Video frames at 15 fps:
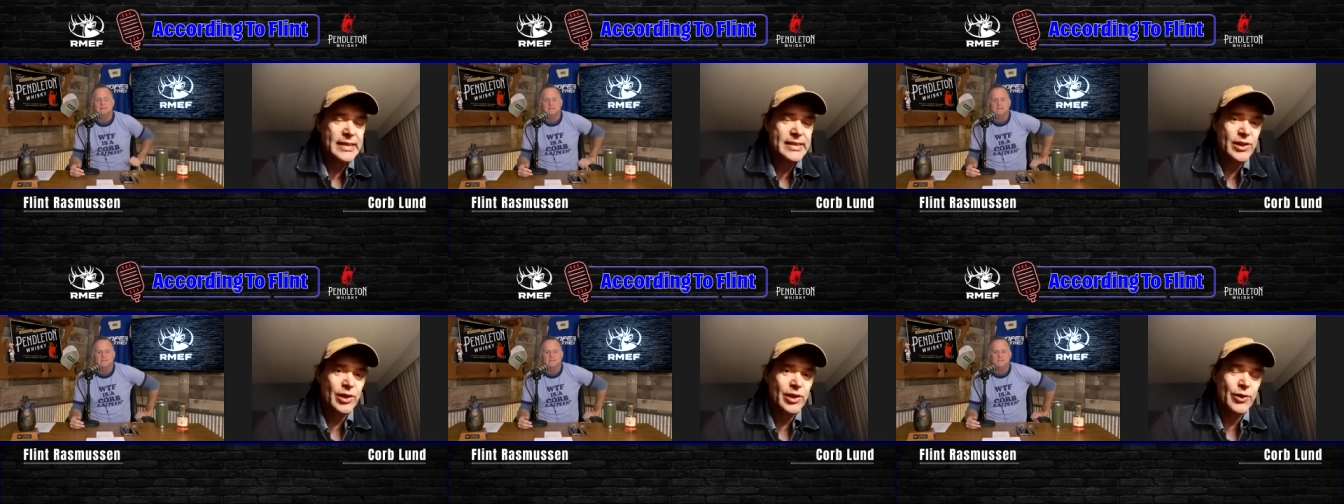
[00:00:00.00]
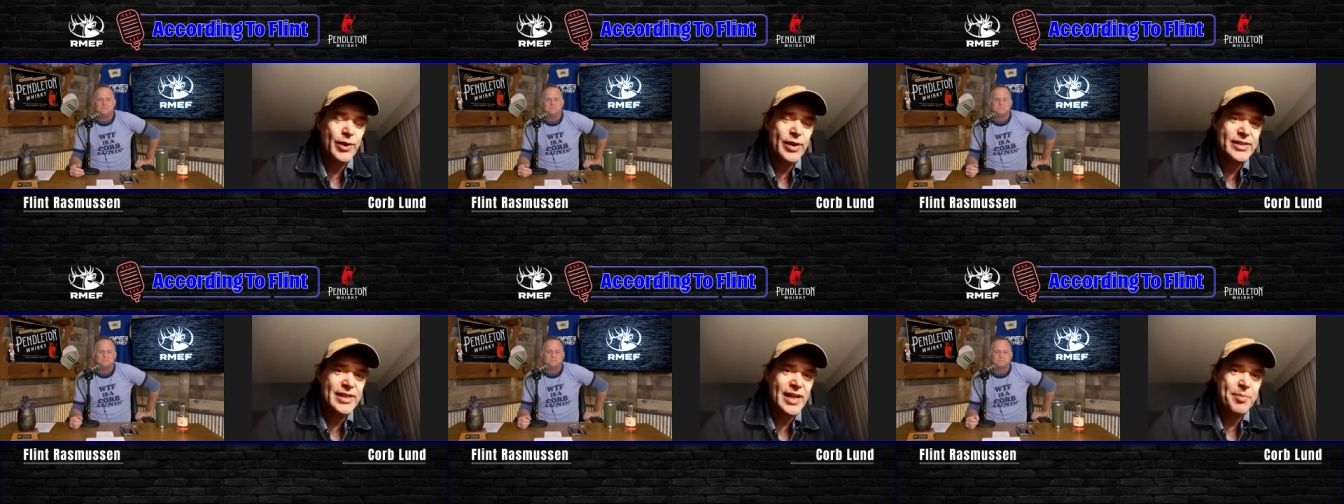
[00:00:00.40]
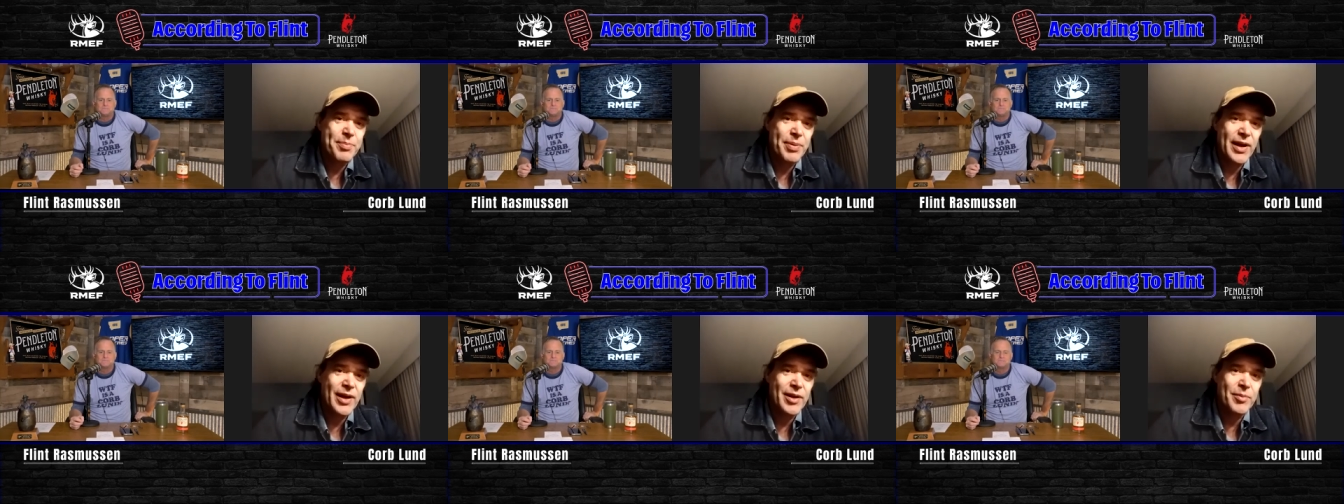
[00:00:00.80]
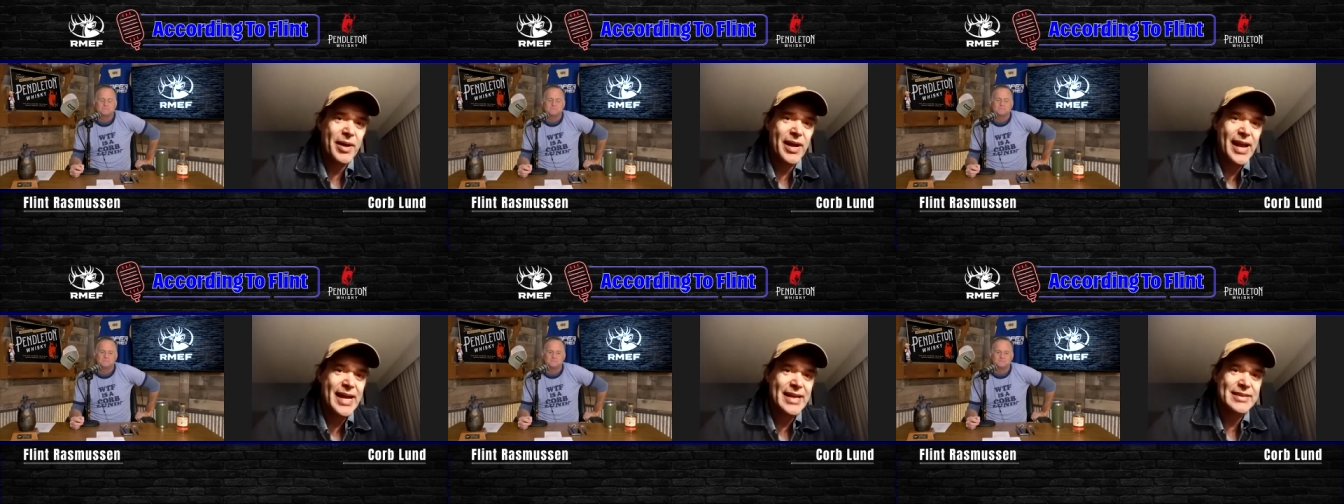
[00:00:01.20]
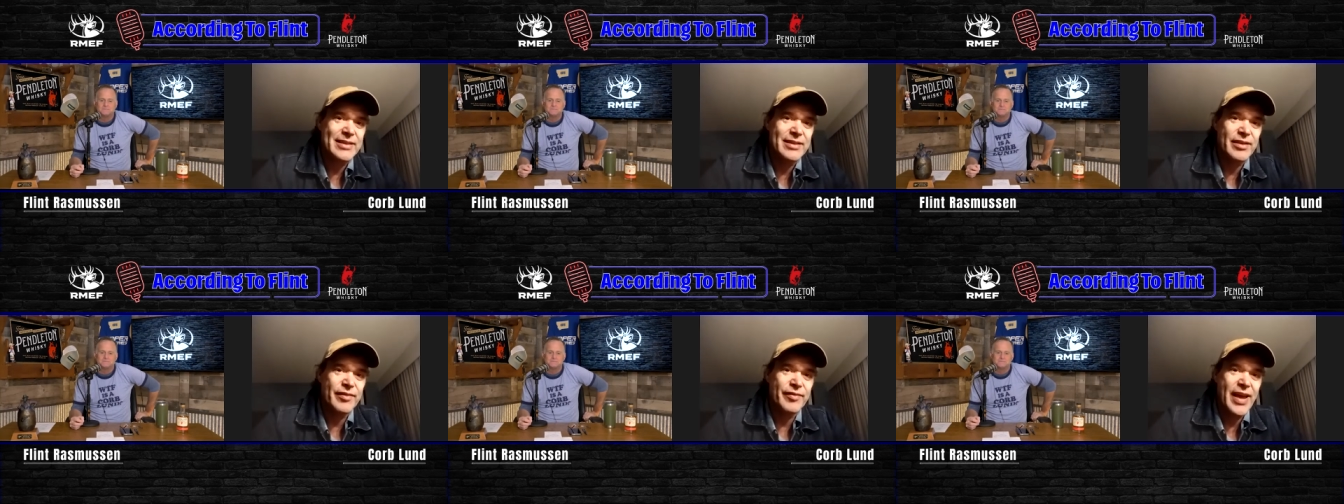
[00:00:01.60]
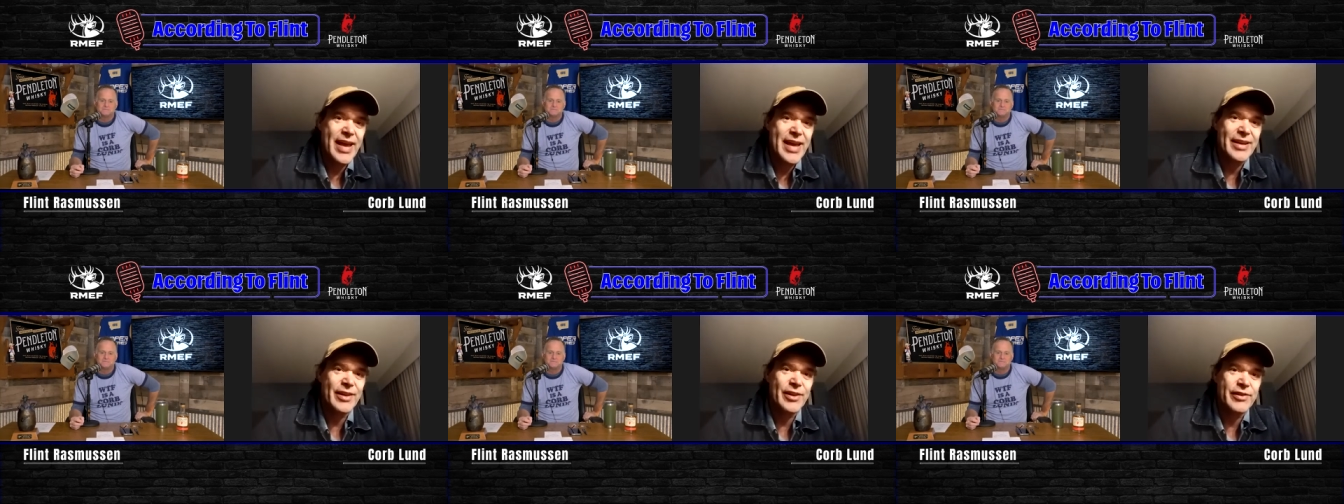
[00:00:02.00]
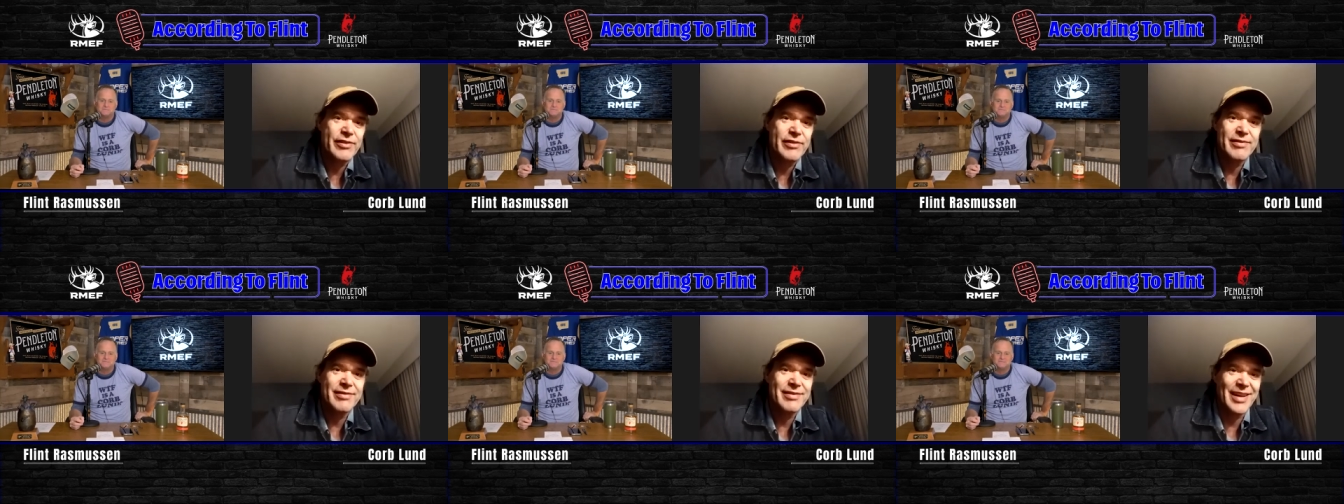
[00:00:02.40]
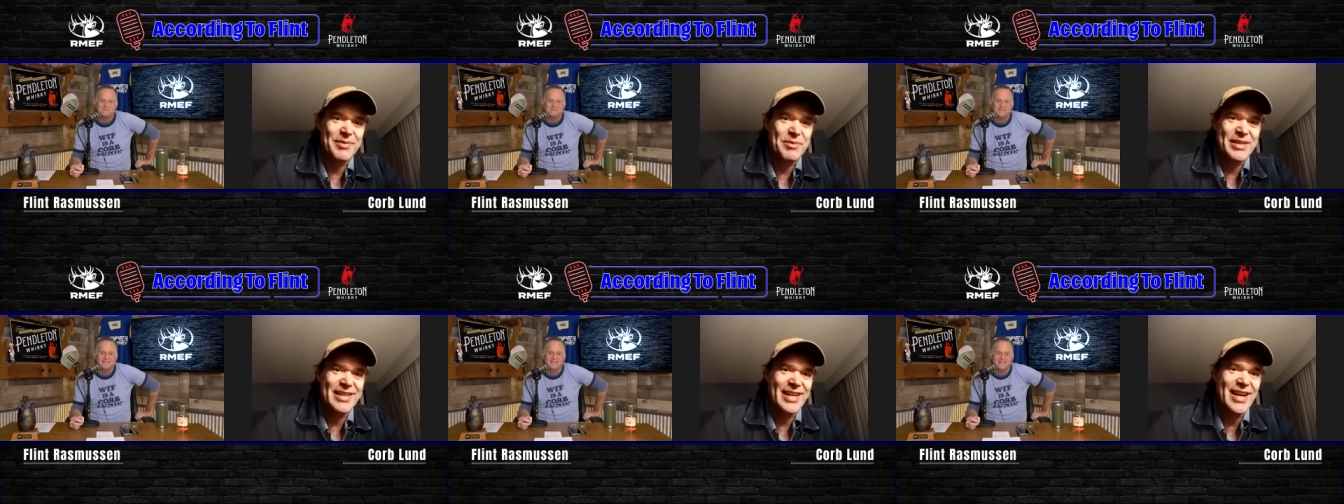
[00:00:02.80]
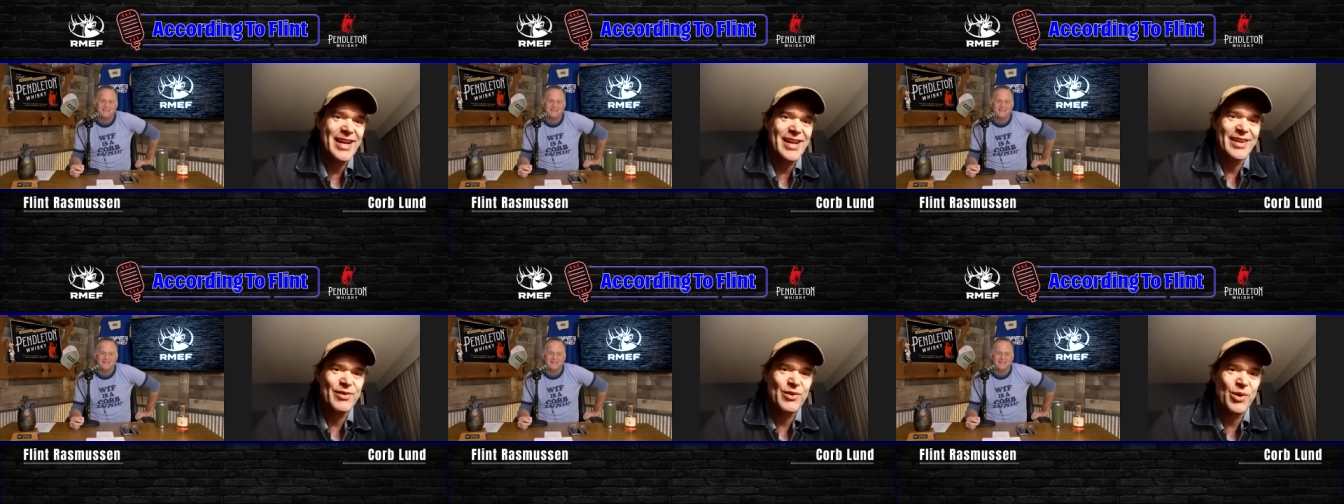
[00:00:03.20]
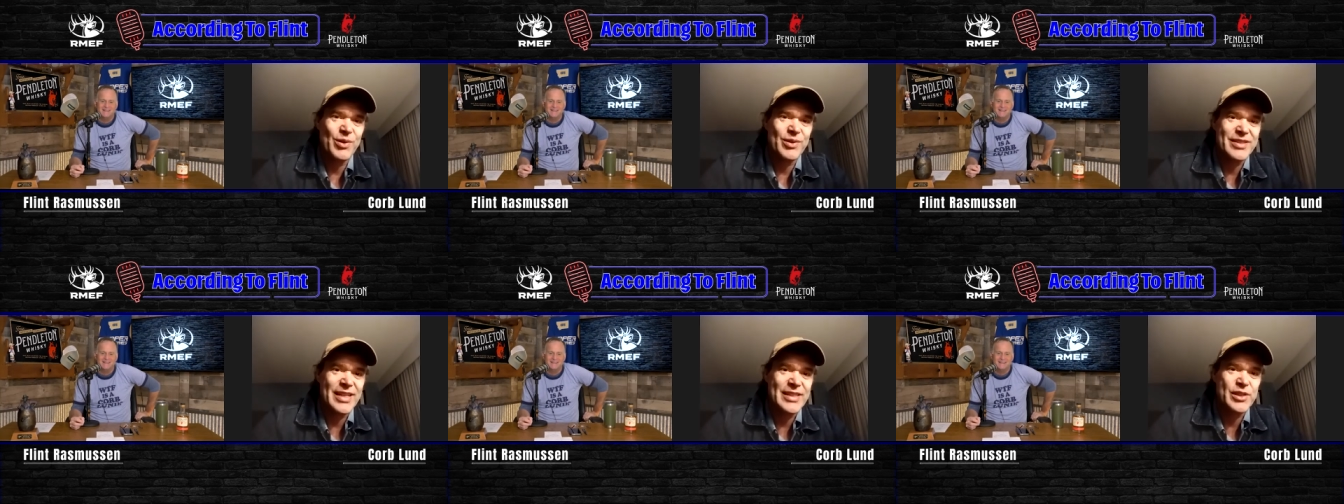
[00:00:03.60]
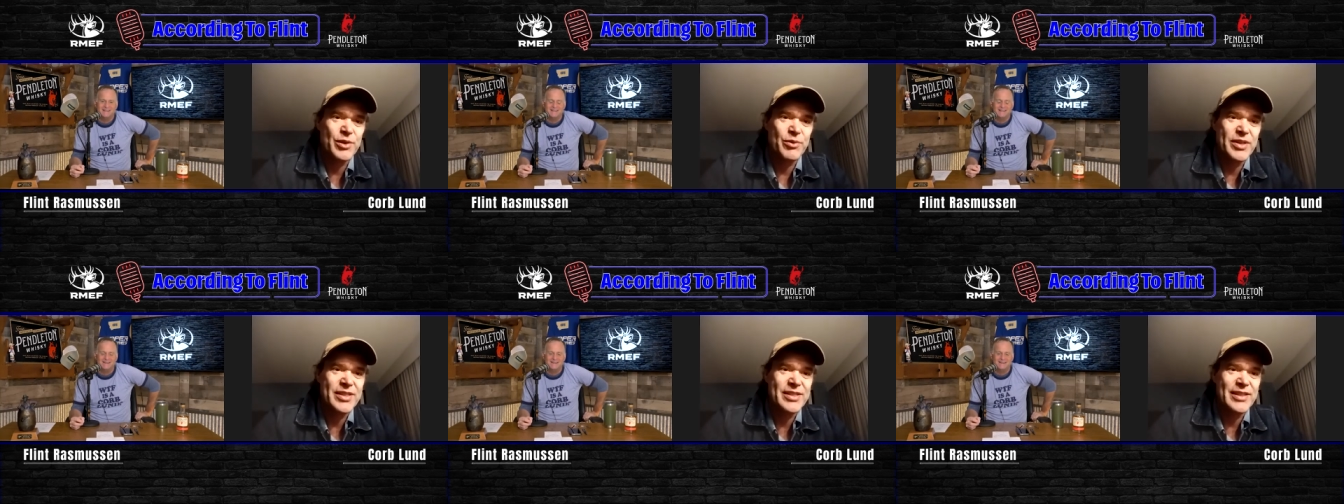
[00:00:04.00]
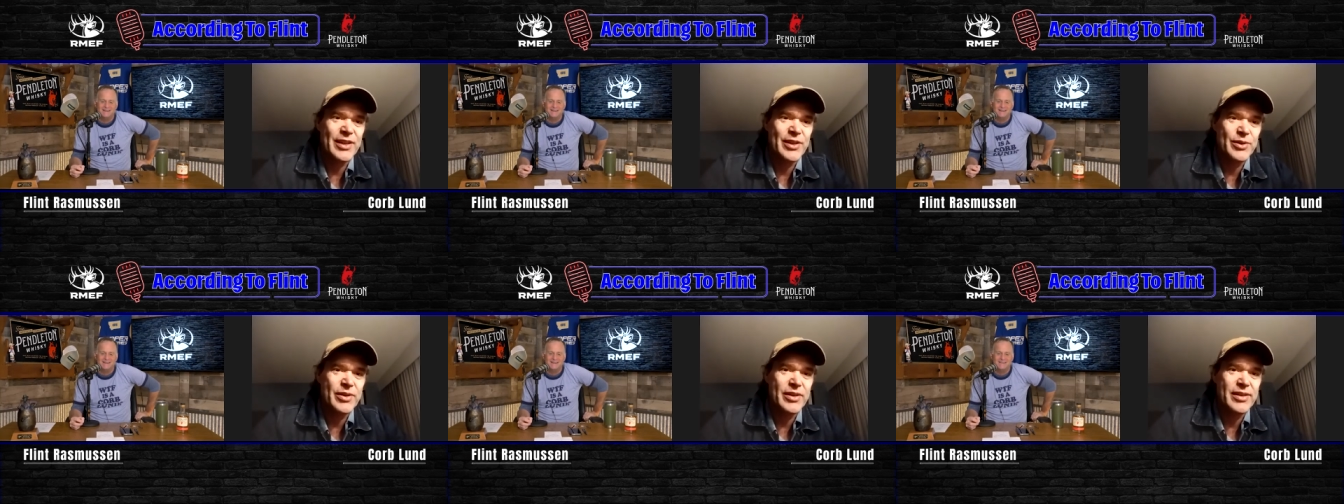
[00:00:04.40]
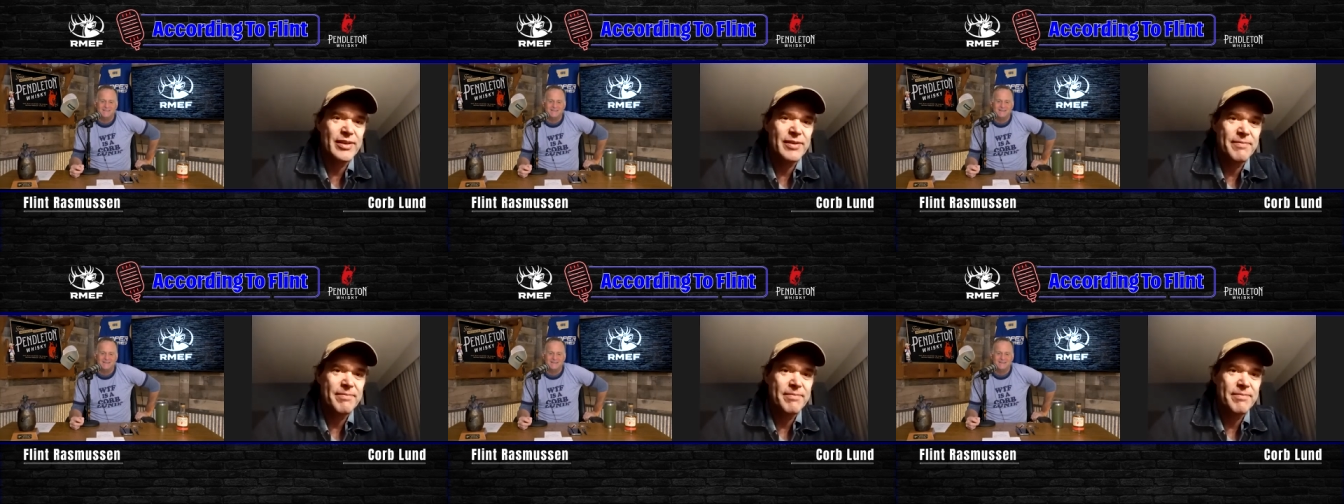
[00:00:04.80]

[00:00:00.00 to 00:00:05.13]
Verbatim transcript: that's the only reason i pile my ass into the van and like yeah of course that's the reason i do it